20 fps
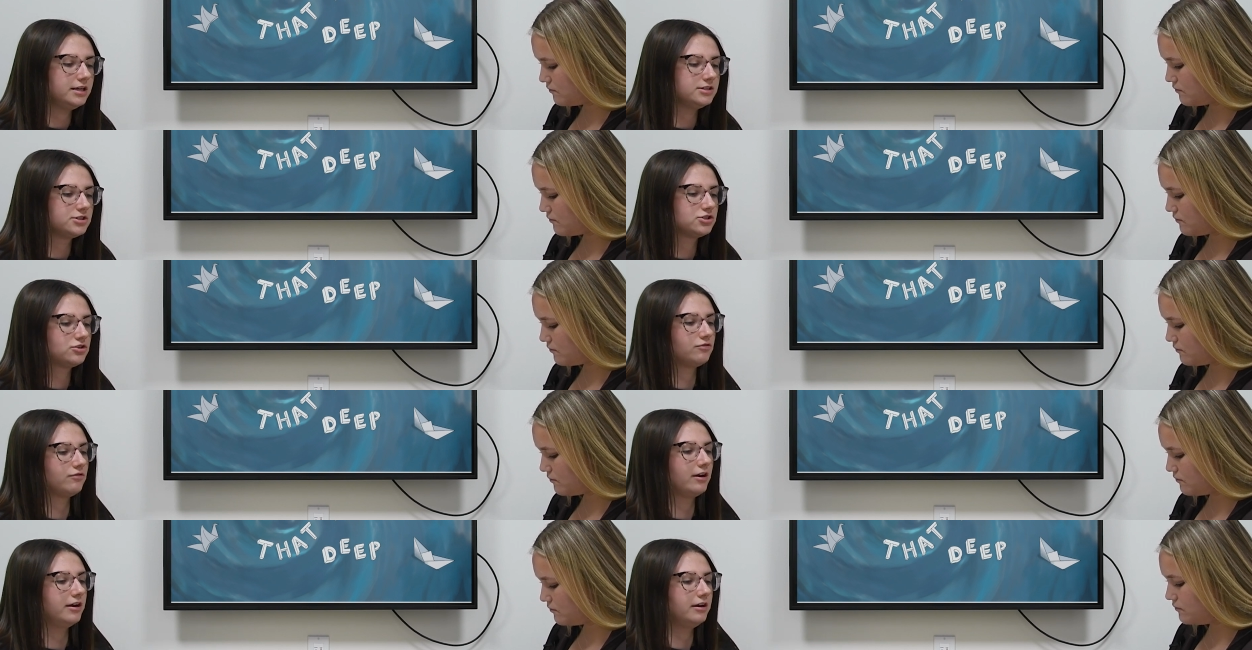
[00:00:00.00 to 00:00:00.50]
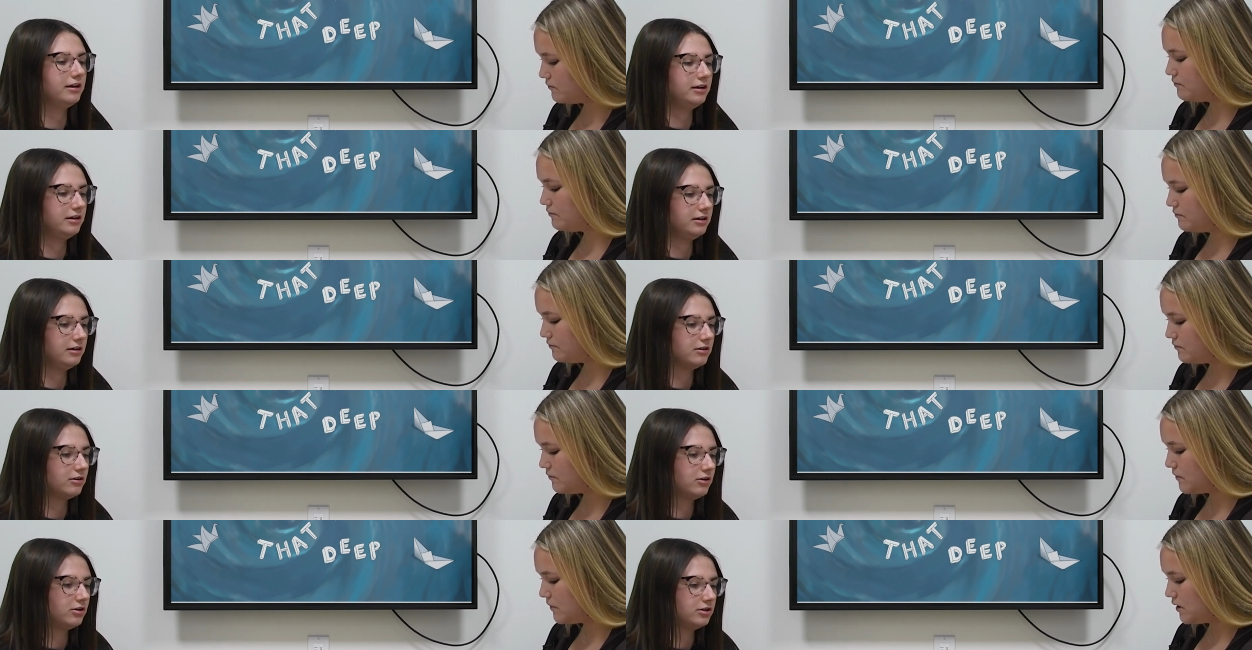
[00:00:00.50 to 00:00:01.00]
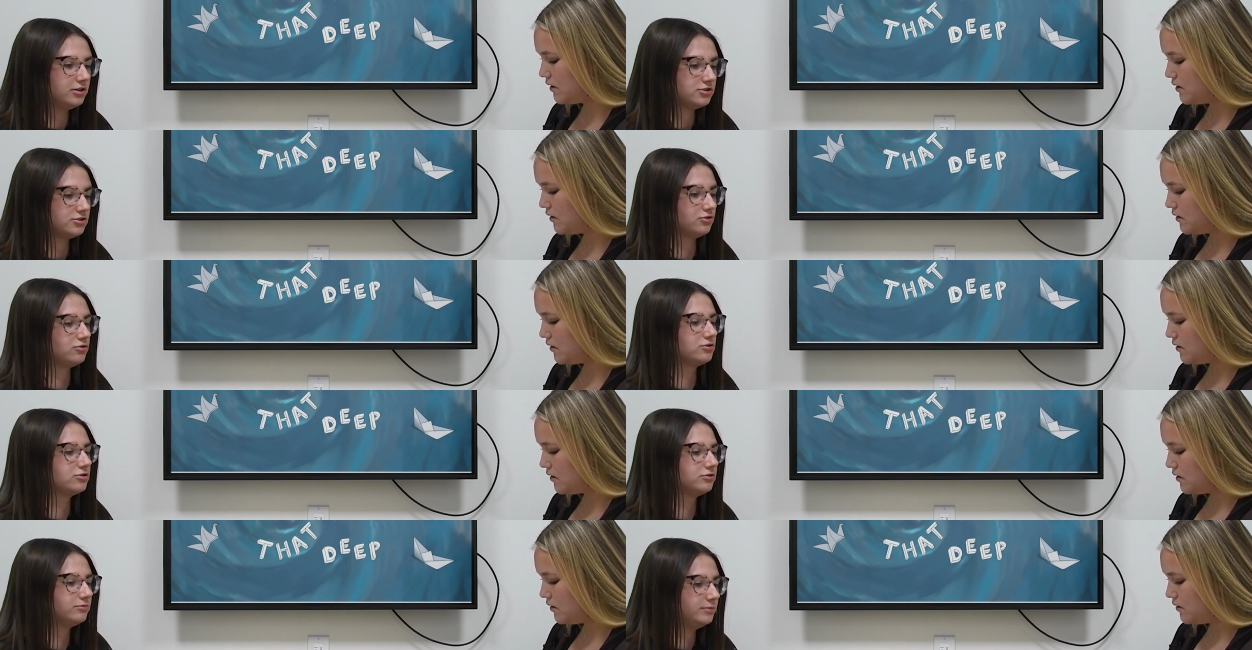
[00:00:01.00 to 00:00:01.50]
Speaker 1: is trending on
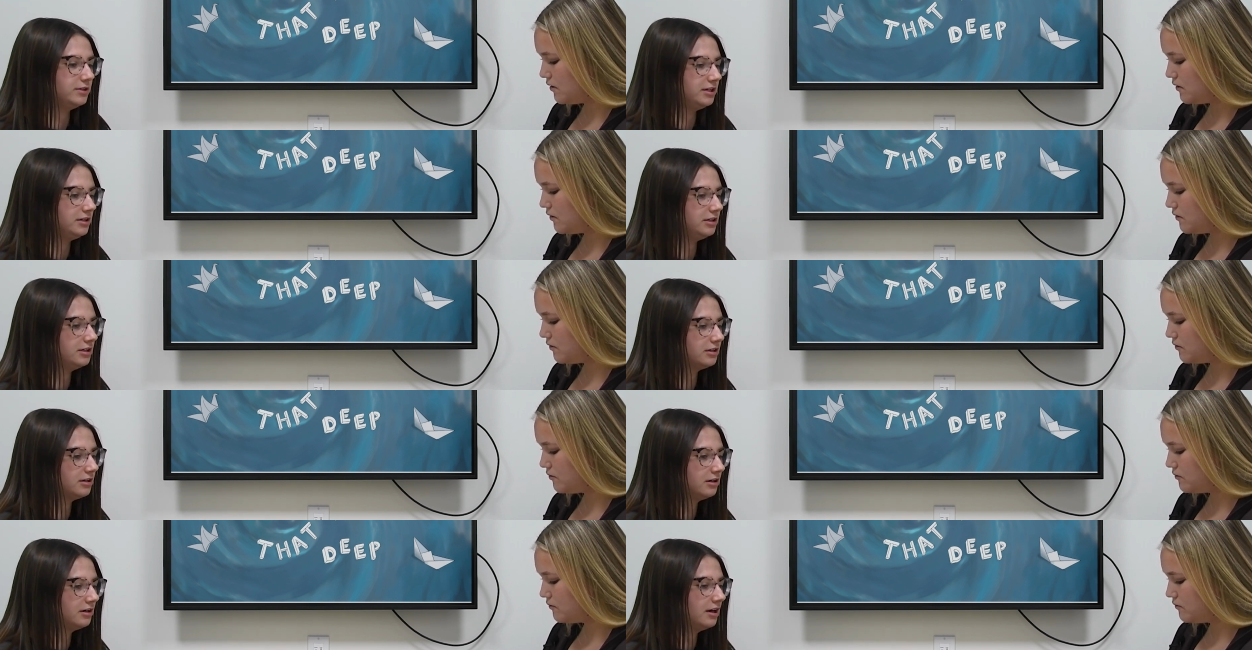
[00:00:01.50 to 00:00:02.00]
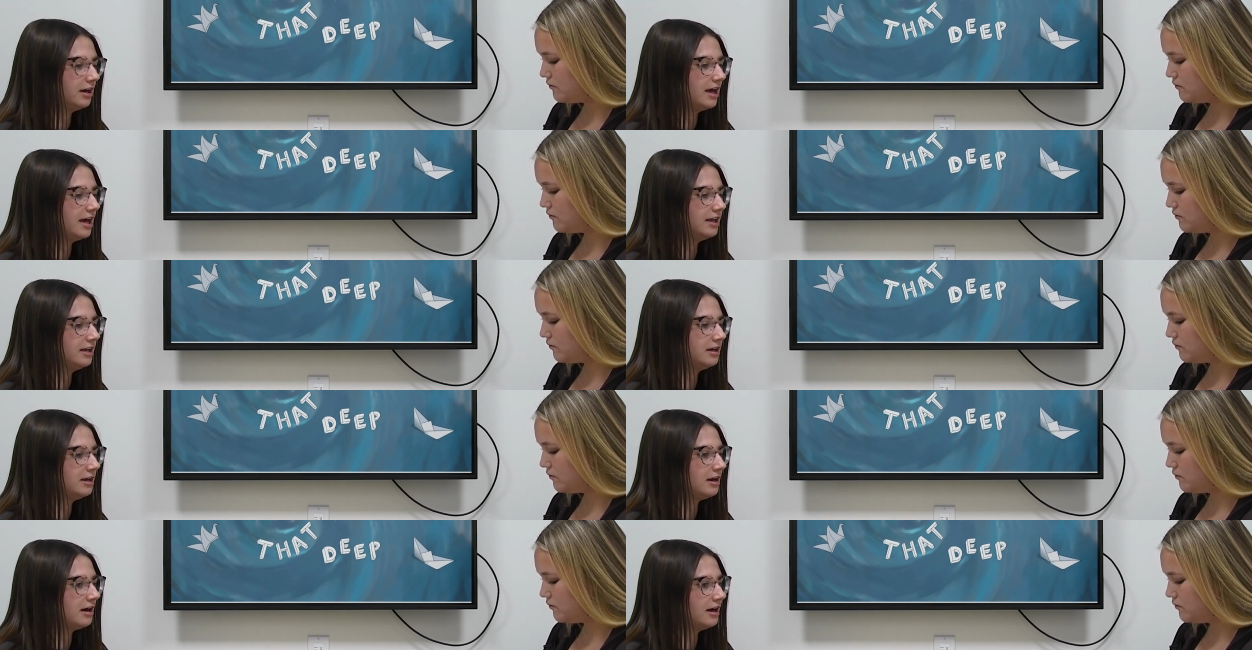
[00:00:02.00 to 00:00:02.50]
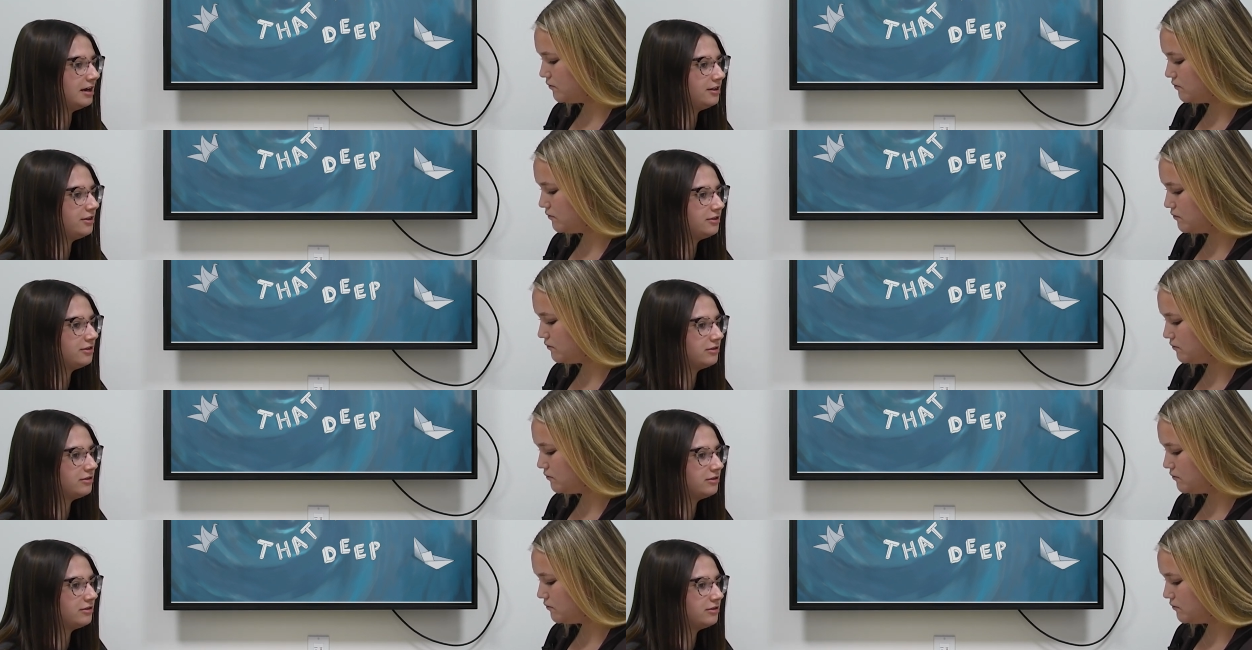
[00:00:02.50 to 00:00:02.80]
social media and I